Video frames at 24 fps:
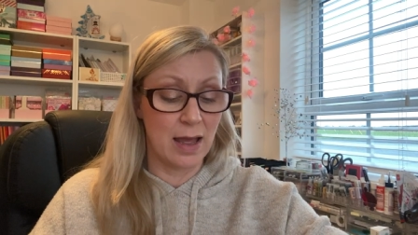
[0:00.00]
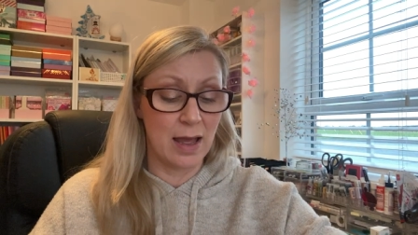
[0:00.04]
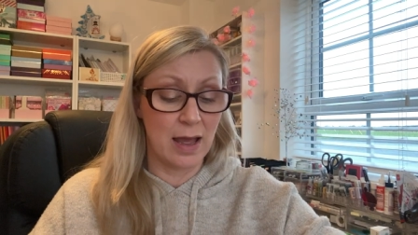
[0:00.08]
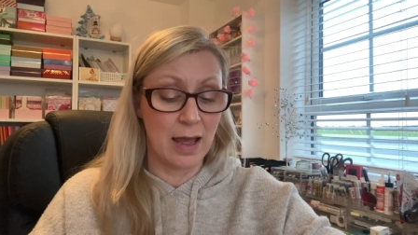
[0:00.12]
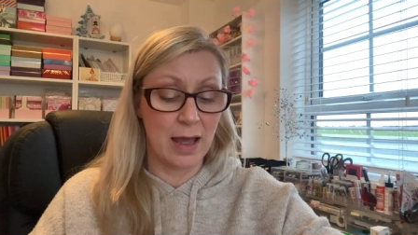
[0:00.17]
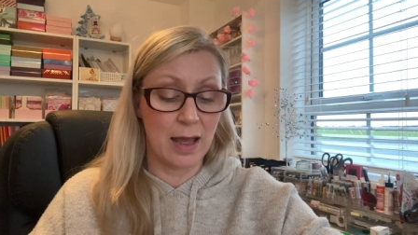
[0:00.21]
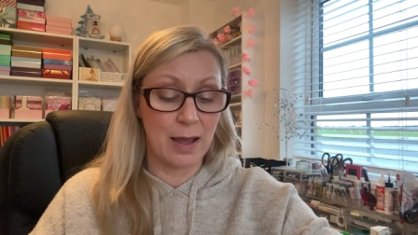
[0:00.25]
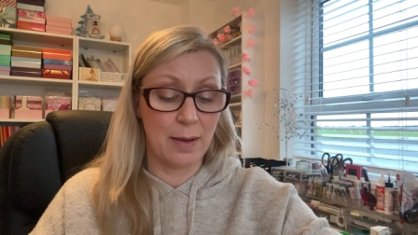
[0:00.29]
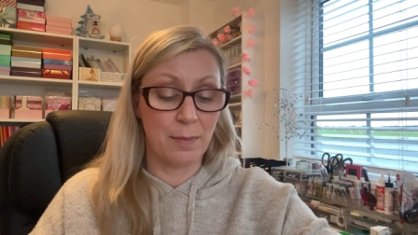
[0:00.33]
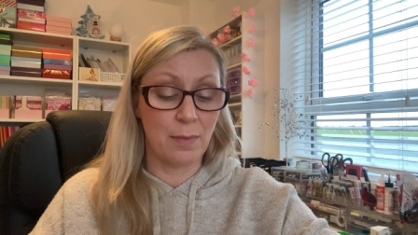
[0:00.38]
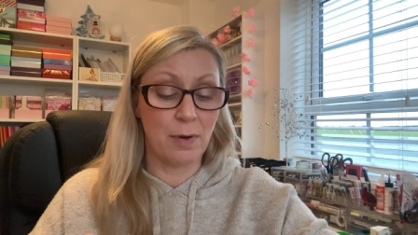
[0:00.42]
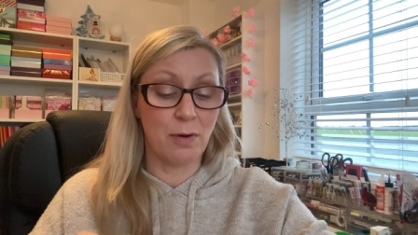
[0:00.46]

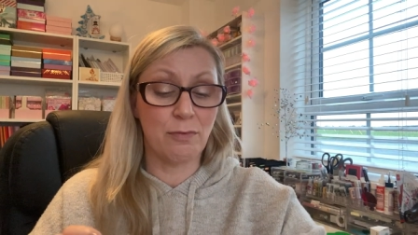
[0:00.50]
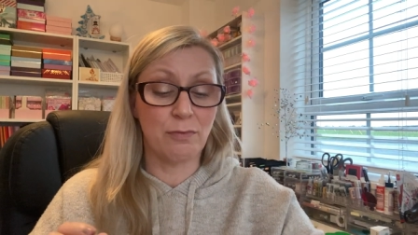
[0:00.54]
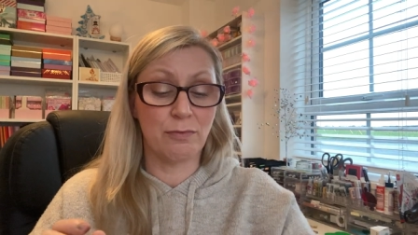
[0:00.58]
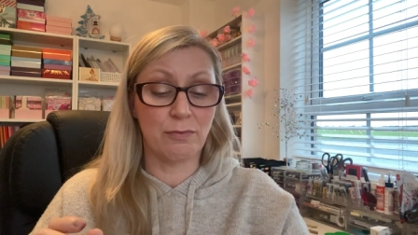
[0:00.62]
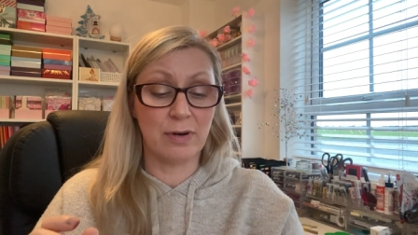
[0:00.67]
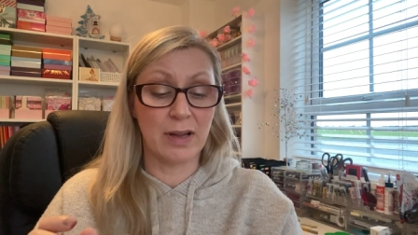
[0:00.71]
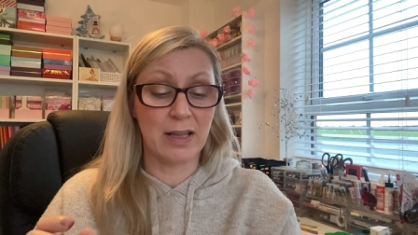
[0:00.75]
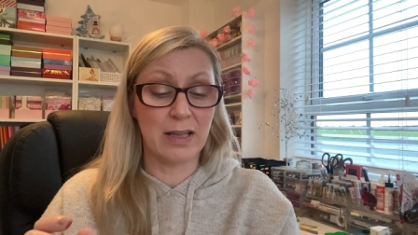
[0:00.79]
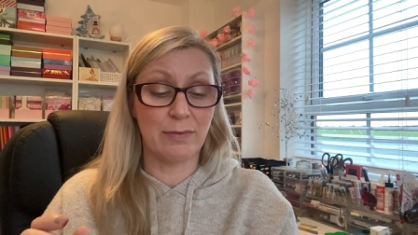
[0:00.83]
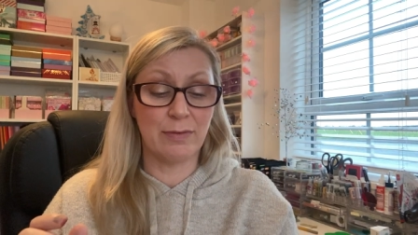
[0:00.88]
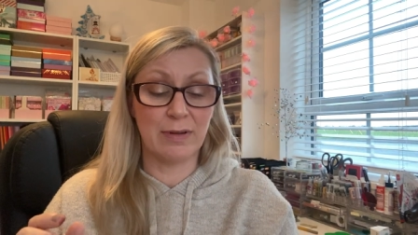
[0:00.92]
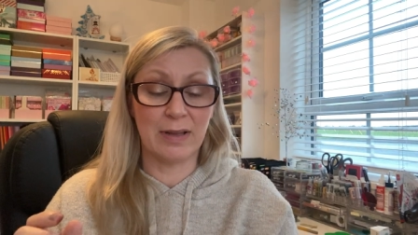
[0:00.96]

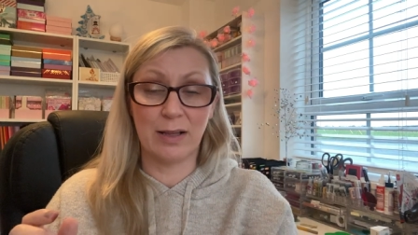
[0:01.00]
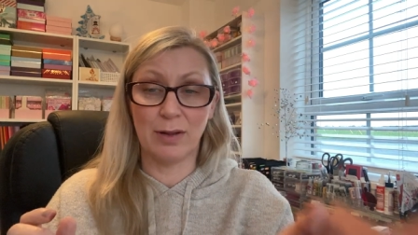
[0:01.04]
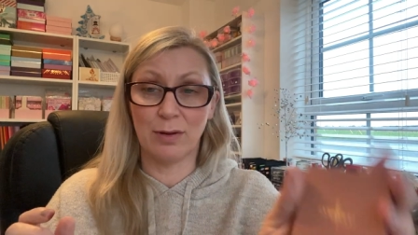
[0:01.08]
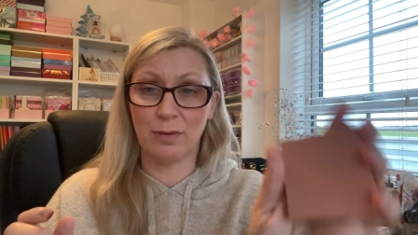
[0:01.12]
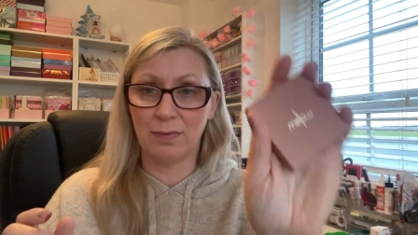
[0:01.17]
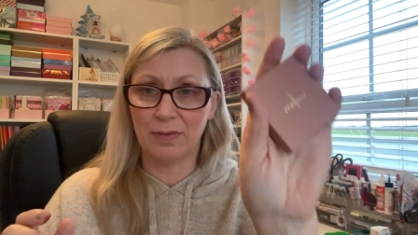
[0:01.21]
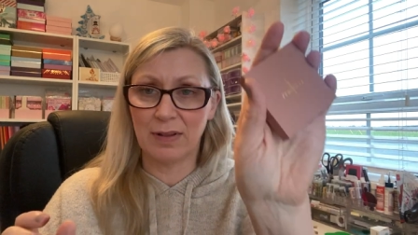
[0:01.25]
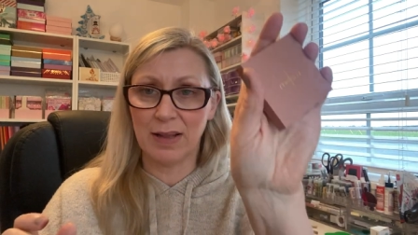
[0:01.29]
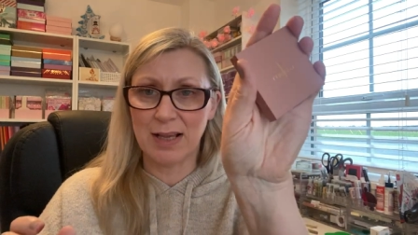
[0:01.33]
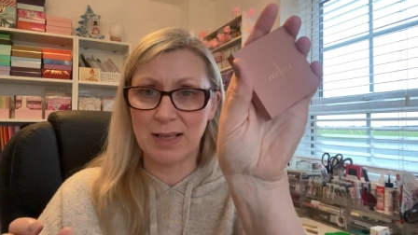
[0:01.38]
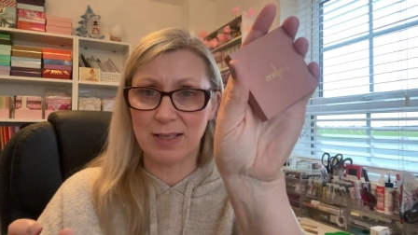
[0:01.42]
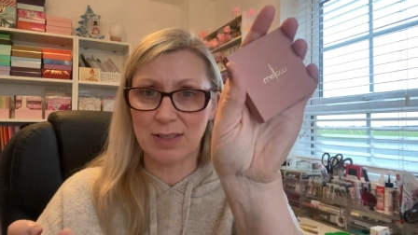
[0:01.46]
Really, really
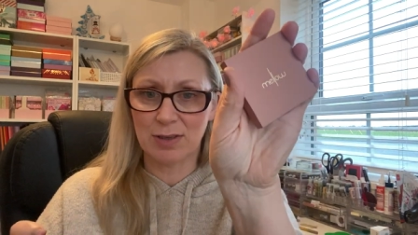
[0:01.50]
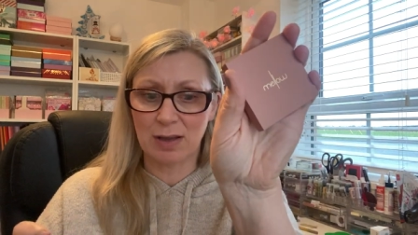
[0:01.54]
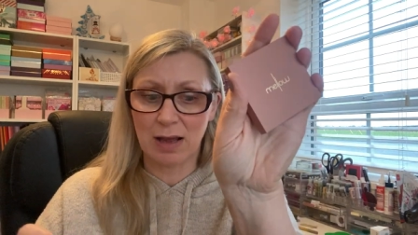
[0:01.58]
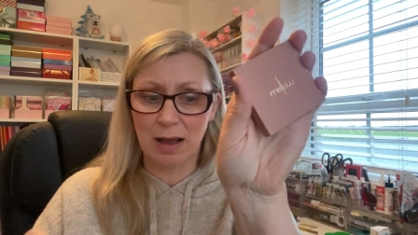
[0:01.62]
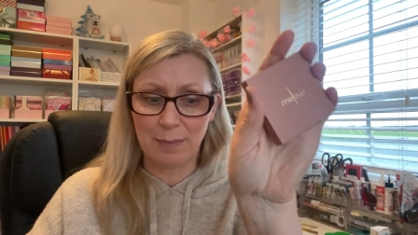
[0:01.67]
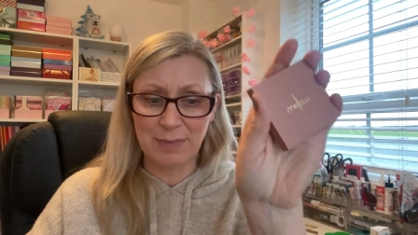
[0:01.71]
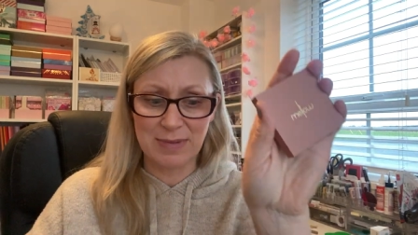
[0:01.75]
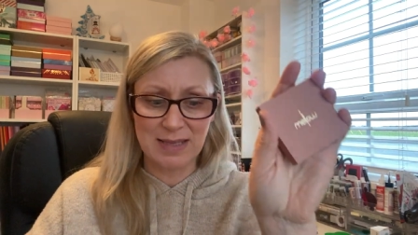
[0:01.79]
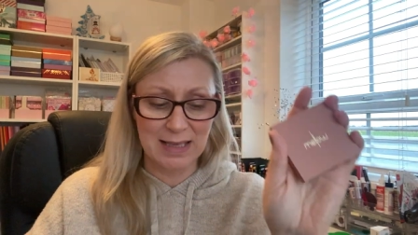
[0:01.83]
lovely. So I'm